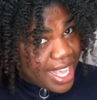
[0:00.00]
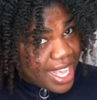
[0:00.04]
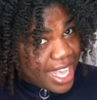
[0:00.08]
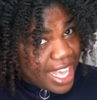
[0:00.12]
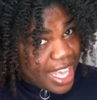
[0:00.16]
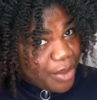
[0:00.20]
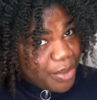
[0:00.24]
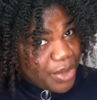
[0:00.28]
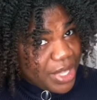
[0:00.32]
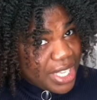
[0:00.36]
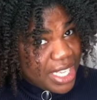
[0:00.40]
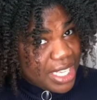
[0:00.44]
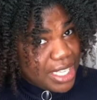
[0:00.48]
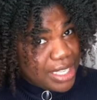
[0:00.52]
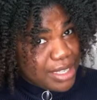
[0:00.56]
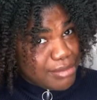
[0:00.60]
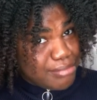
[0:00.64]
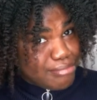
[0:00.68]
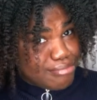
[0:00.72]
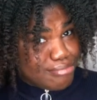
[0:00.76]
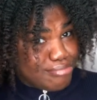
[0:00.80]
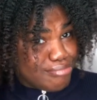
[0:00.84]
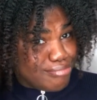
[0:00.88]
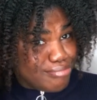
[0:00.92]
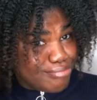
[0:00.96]
I
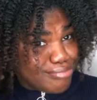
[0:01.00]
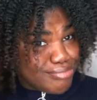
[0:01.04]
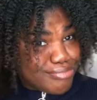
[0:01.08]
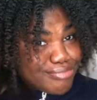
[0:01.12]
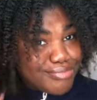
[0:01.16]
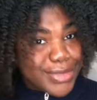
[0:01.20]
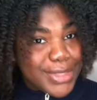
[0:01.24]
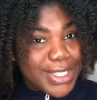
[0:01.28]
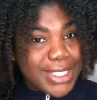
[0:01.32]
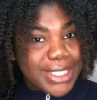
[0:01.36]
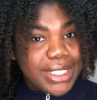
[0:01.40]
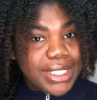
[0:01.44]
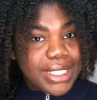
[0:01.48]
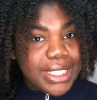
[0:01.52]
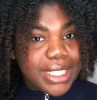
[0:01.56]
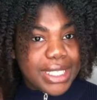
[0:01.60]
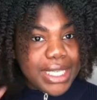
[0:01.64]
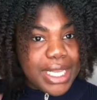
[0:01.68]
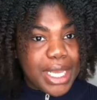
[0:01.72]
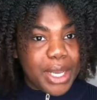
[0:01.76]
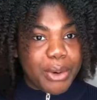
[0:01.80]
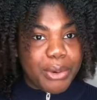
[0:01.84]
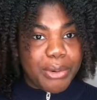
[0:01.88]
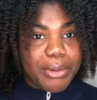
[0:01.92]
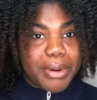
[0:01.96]
mean, she's looking
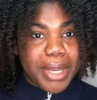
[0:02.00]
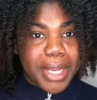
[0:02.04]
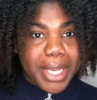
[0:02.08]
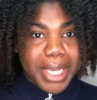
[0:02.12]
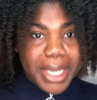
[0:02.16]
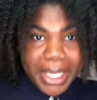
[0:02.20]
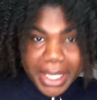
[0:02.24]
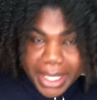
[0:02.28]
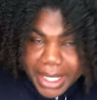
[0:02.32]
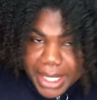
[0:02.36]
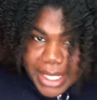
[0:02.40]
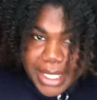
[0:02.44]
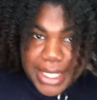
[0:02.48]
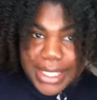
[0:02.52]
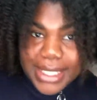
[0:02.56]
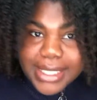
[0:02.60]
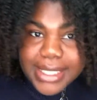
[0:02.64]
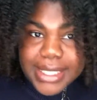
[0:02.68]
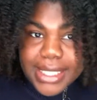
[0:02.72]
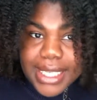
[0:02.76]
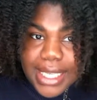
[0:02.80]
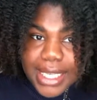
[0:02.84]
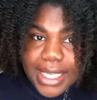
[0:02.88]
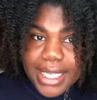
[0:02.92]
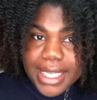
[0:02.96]
all right.
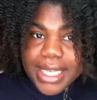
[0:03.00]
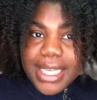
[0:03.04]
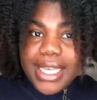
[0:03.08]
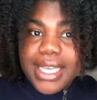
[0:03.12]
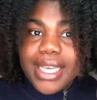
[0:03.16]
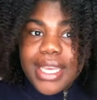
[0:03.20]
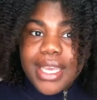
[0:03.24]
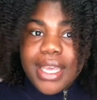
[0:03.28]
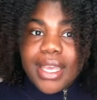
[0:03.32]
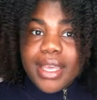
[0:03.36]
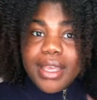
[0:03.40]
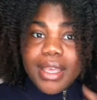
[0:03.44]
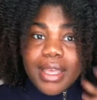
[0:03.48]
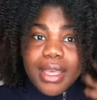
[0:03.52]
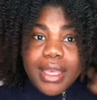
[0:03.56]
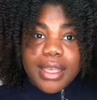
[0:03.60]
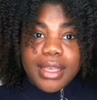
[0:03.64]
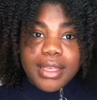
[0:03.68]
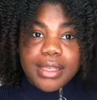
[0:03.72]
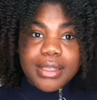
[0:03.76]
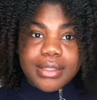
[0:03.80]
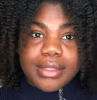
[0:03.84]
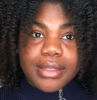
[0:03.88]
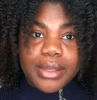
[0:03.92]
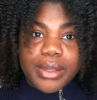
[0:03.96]

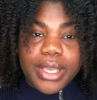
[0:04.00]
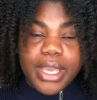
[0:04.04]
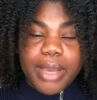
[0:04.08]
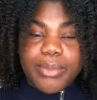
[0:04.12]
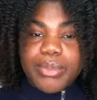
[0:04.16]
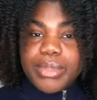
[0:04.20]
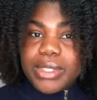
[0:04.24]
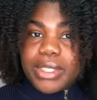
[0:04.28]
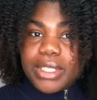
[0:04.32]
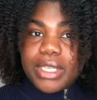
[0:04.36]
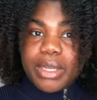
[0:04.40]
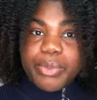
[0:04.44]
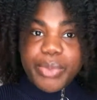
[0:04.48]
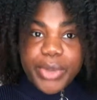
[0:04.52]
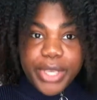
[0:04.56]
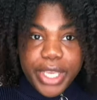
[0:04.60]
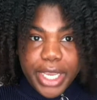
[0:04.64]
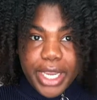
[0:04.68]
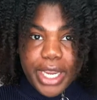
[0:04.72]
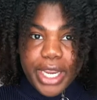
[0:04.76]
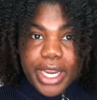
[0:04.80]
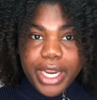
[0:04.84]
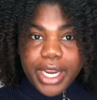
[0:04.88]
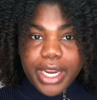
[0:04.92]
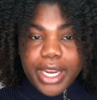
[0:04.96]
So yeah, I'm just gonna pick
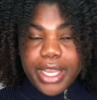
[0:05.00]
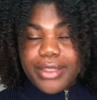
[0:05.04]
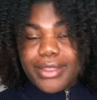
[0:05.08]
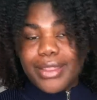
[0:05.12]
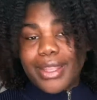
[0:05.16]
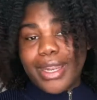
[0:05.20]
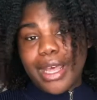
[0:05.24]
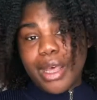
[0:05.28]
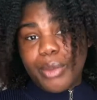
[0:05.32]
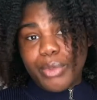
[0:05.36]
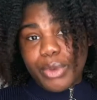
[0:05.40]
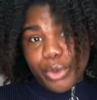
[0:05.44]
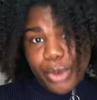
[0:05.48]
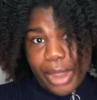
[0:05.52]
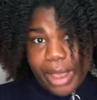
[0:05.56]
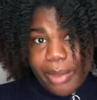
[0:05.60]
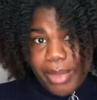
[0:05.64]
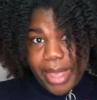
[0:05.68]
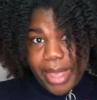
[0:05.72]
her and then I'll be right